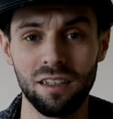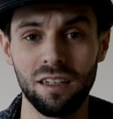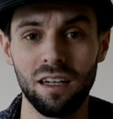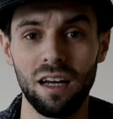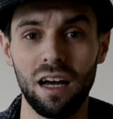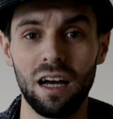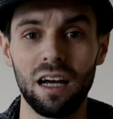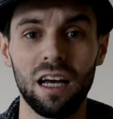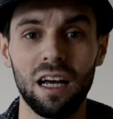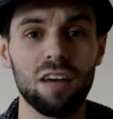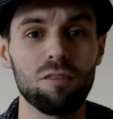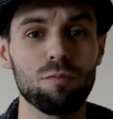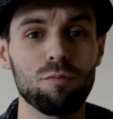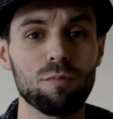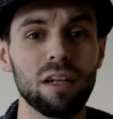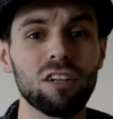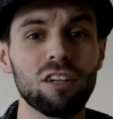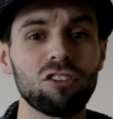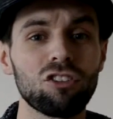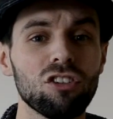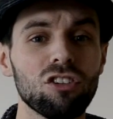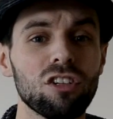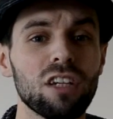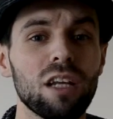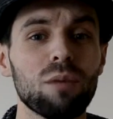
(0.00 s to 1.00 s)
I have
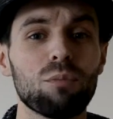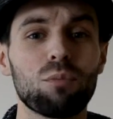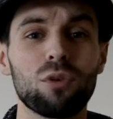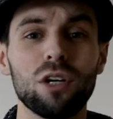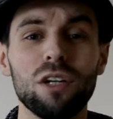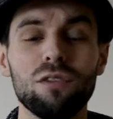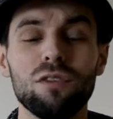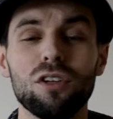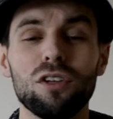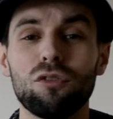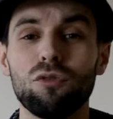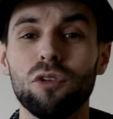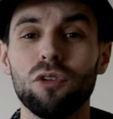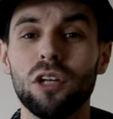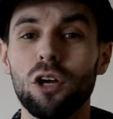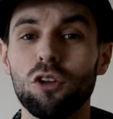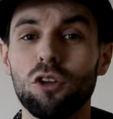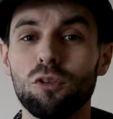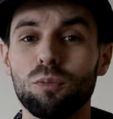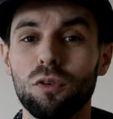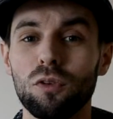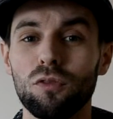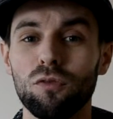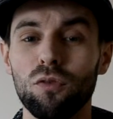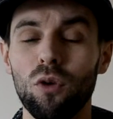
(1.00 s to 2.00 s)
mentioned it in previous videos
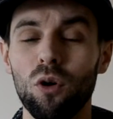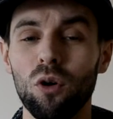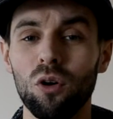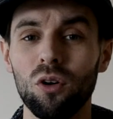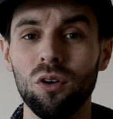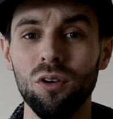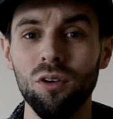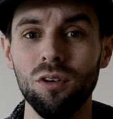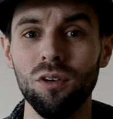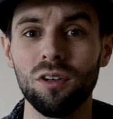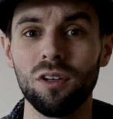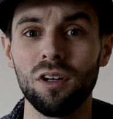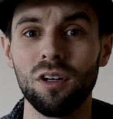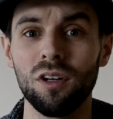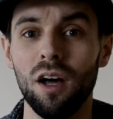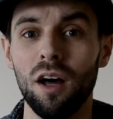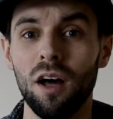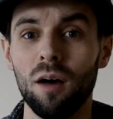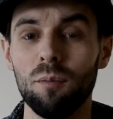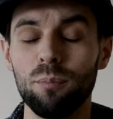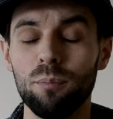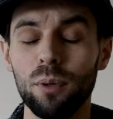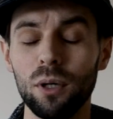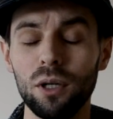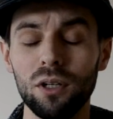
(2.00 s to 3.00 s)
before,
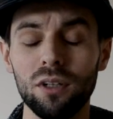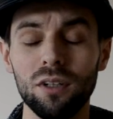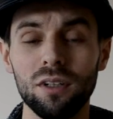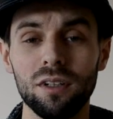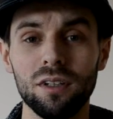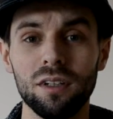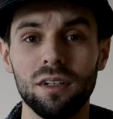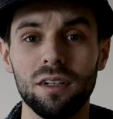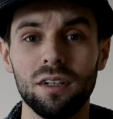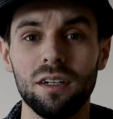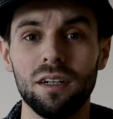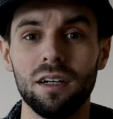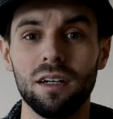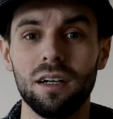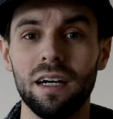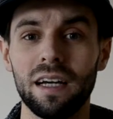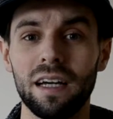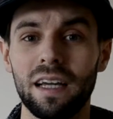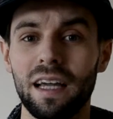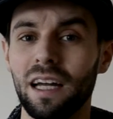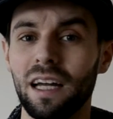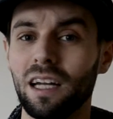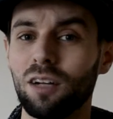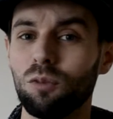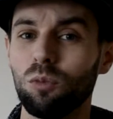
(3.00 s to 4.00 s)
but I
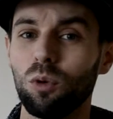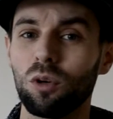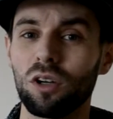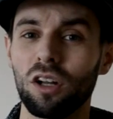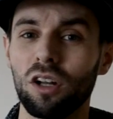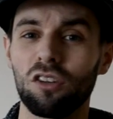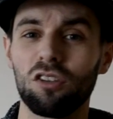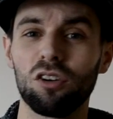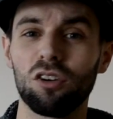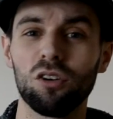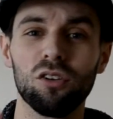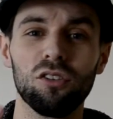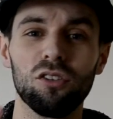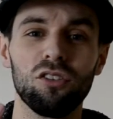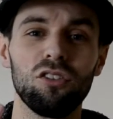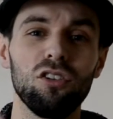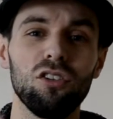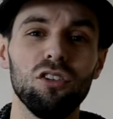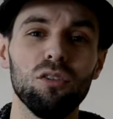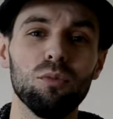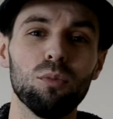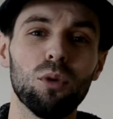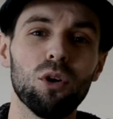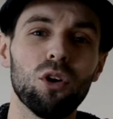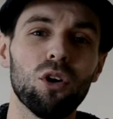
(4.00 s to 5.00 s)
kind of want to talk to you
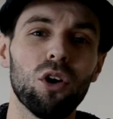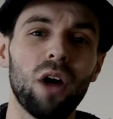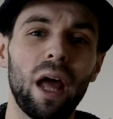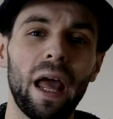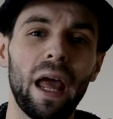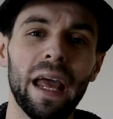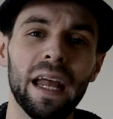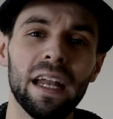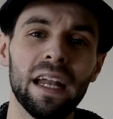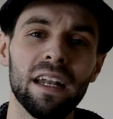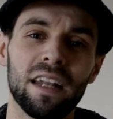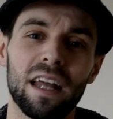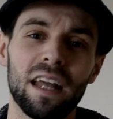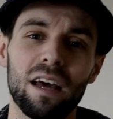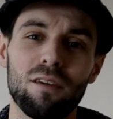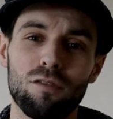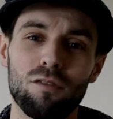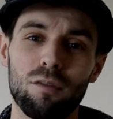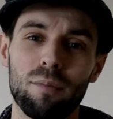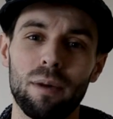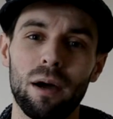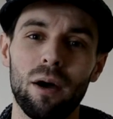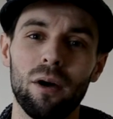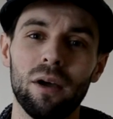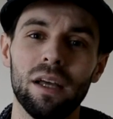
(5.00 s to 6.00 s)
more in depth
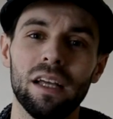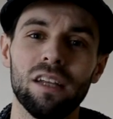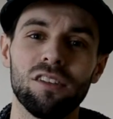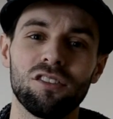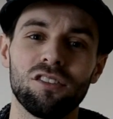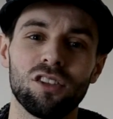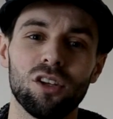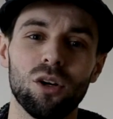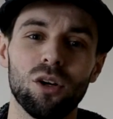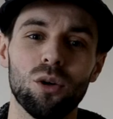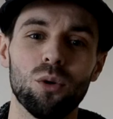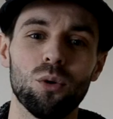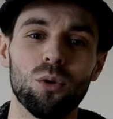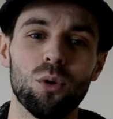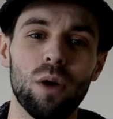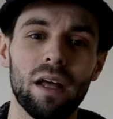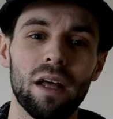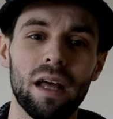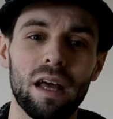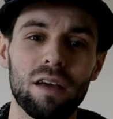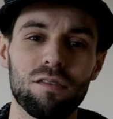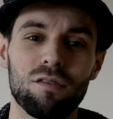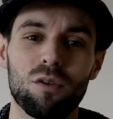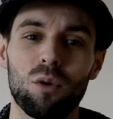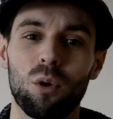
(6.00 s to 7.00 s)
about it so
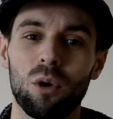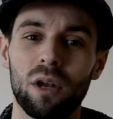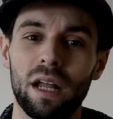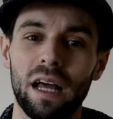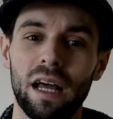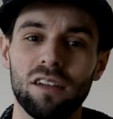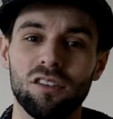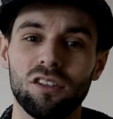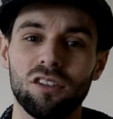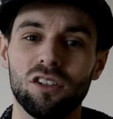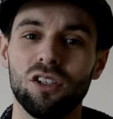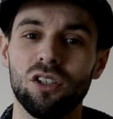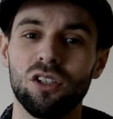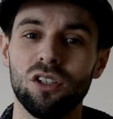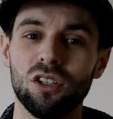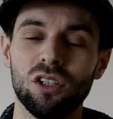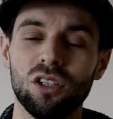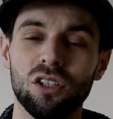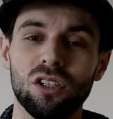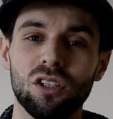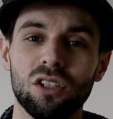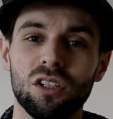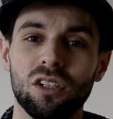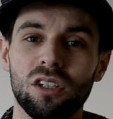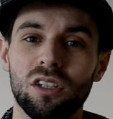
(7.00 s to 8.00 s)
everyone has a
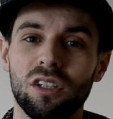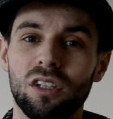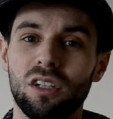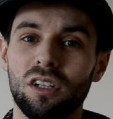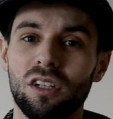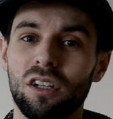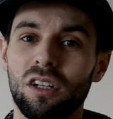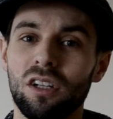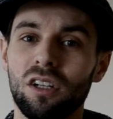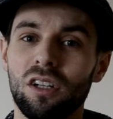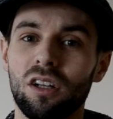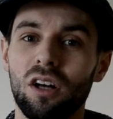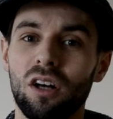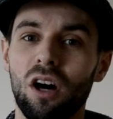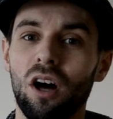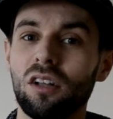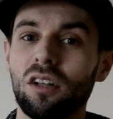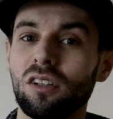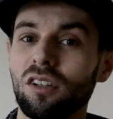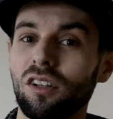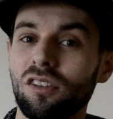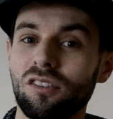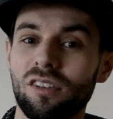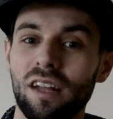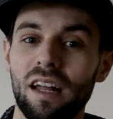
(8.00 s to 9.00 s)
good
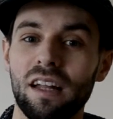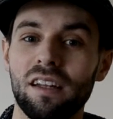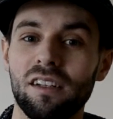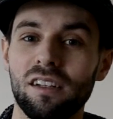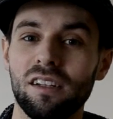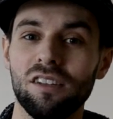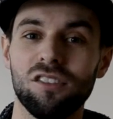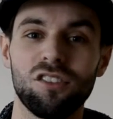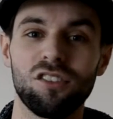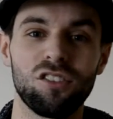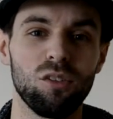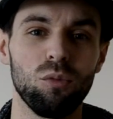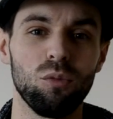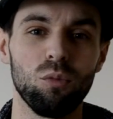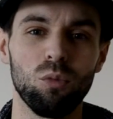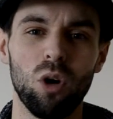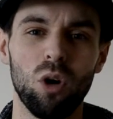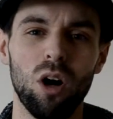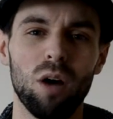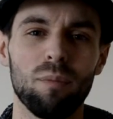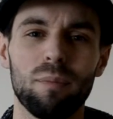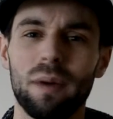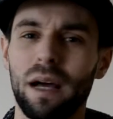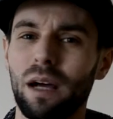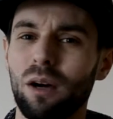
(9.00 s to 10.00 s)
understanding
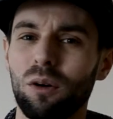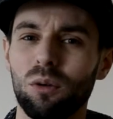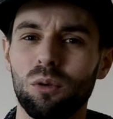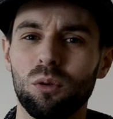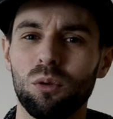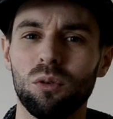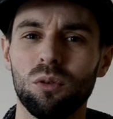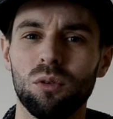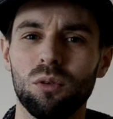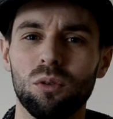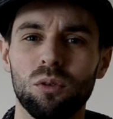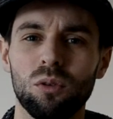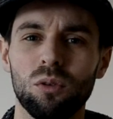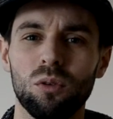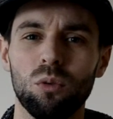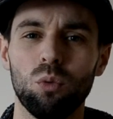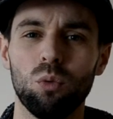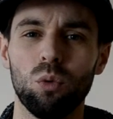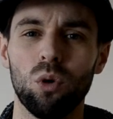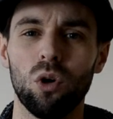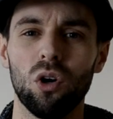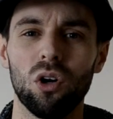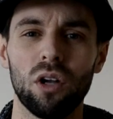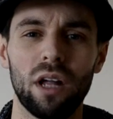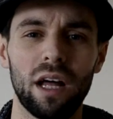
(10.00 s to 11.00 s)
somewhat about
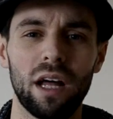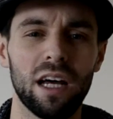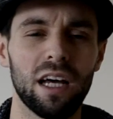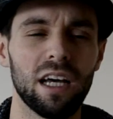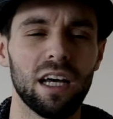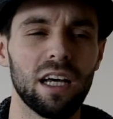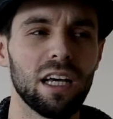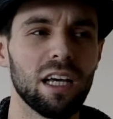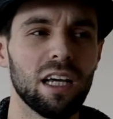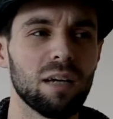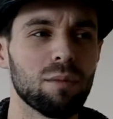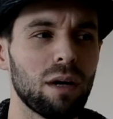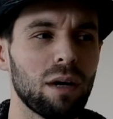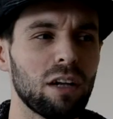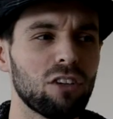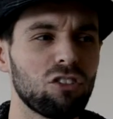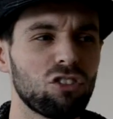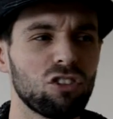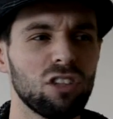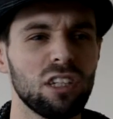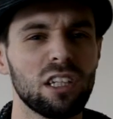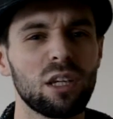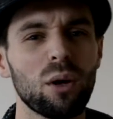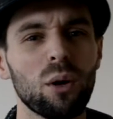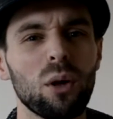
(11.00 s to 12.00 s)
what I'm
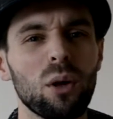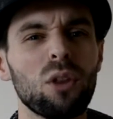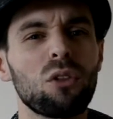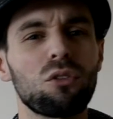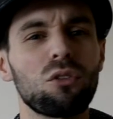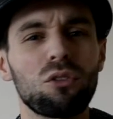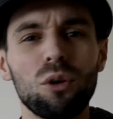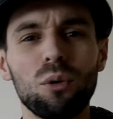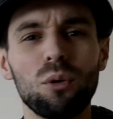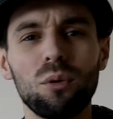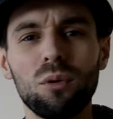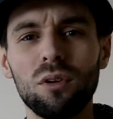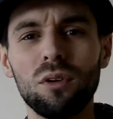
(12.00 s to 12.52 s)
actually going through.